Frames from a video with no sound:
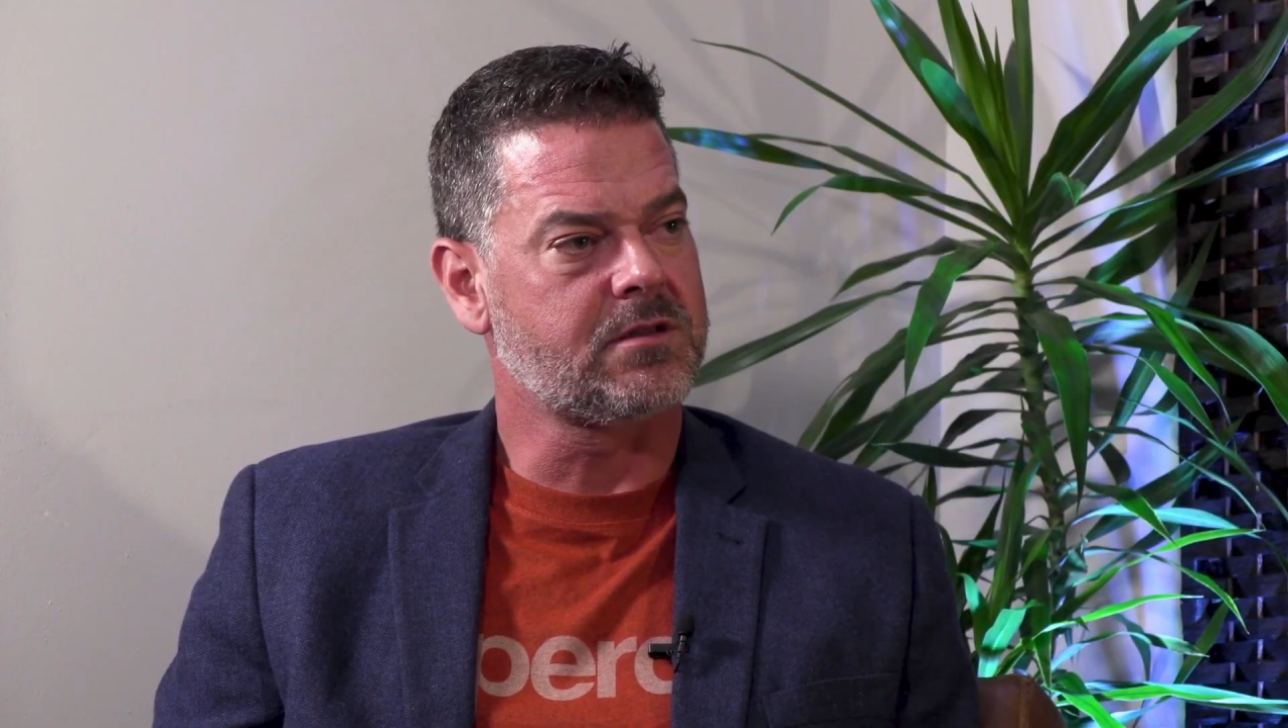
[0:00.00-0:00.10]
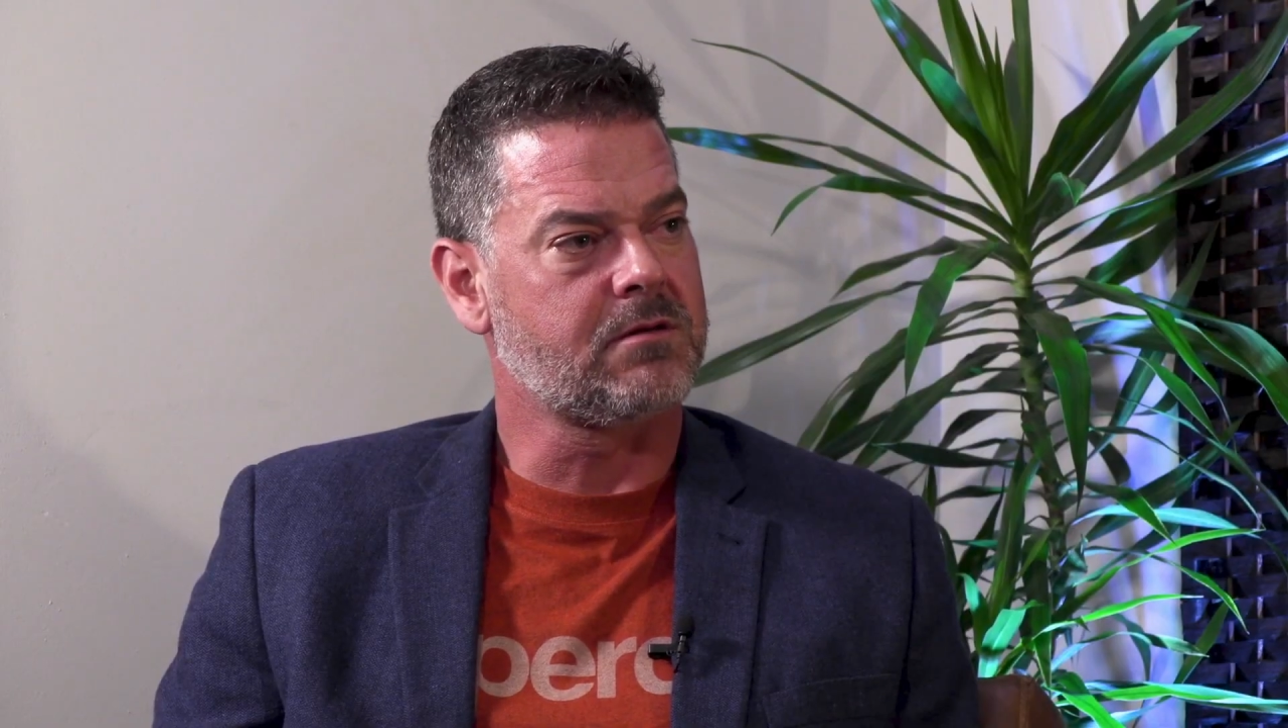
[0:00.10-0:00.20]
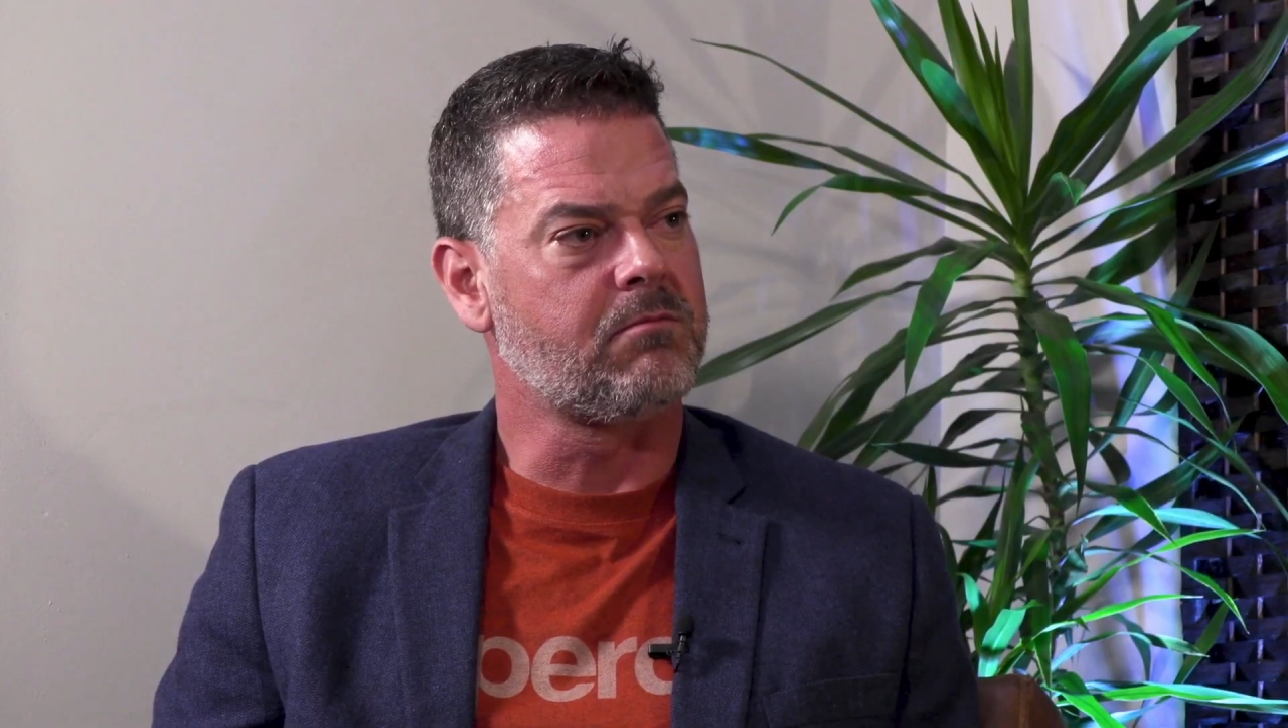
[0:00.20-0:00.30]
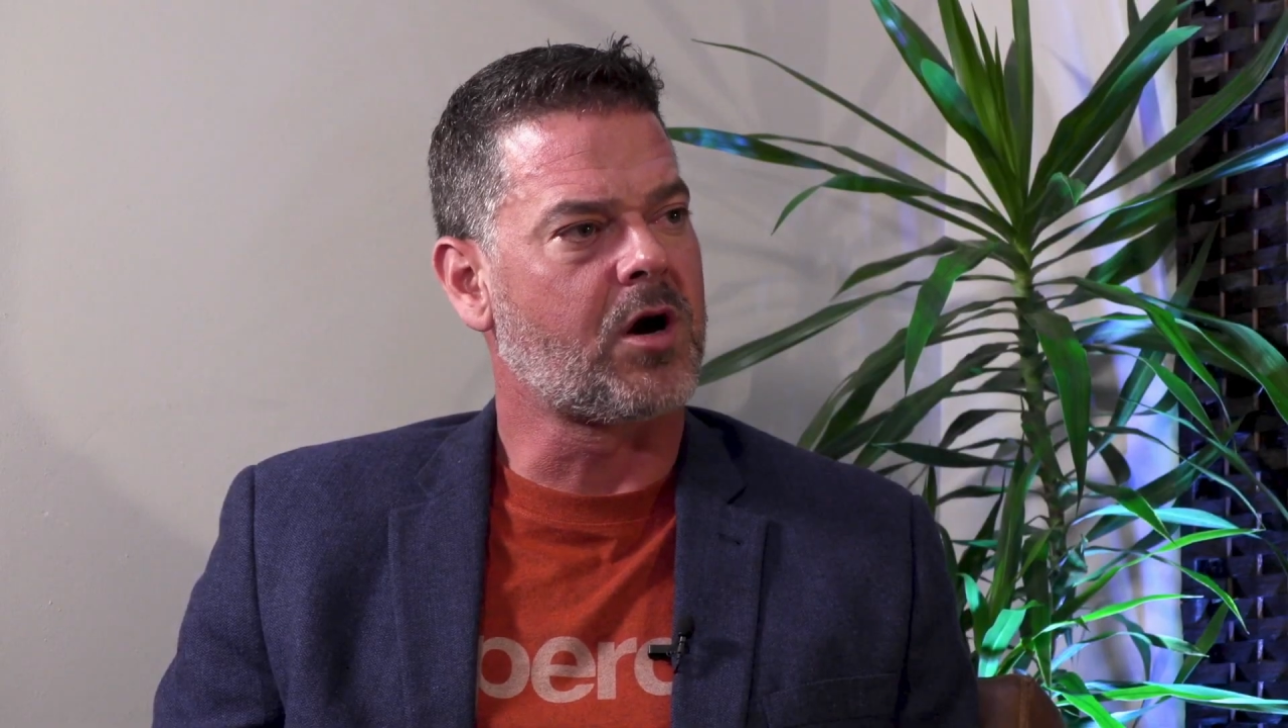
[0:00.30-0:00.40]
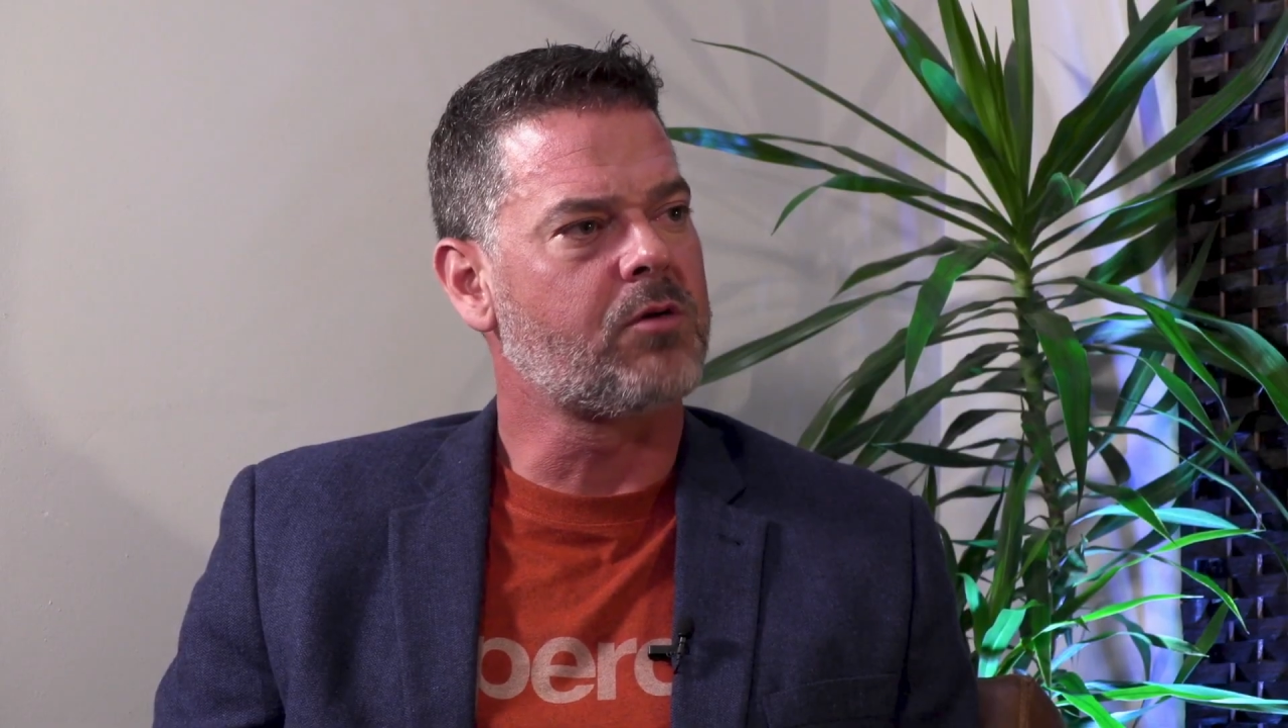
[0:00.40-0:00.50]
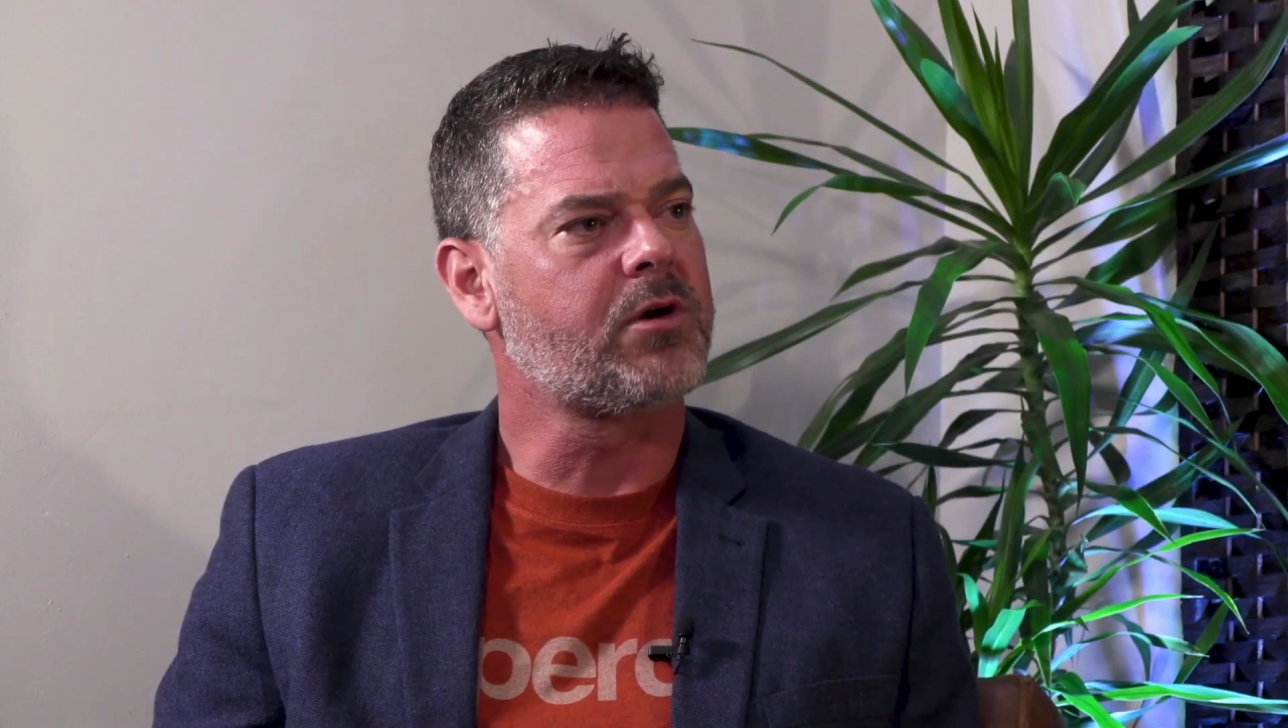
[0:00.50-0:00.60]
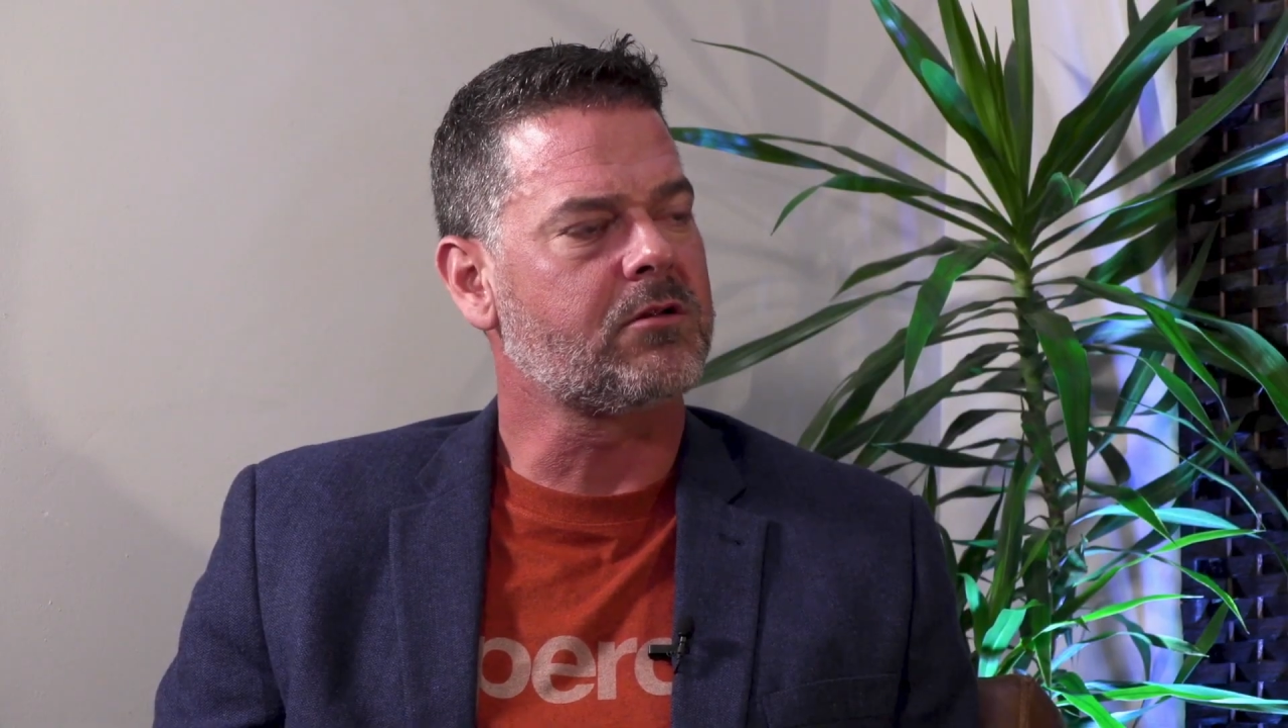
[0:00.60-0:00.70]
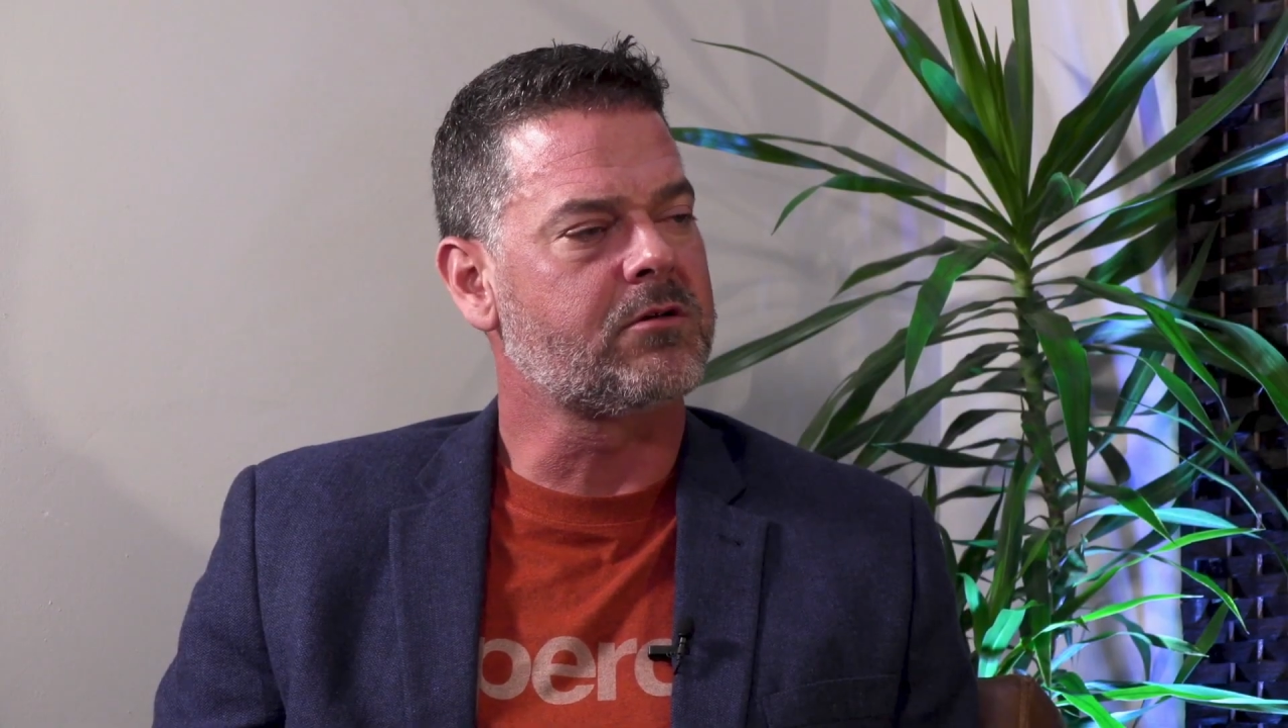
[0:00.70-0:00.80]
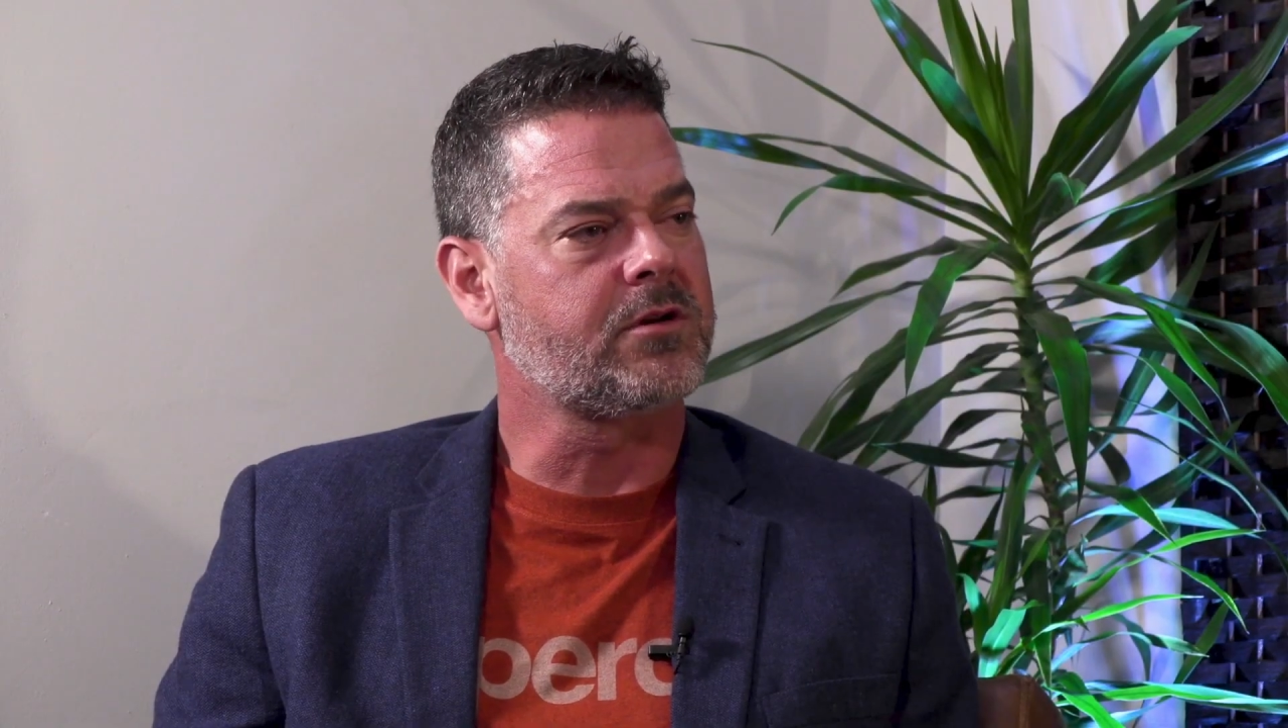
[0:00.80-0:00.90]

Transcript: the mobile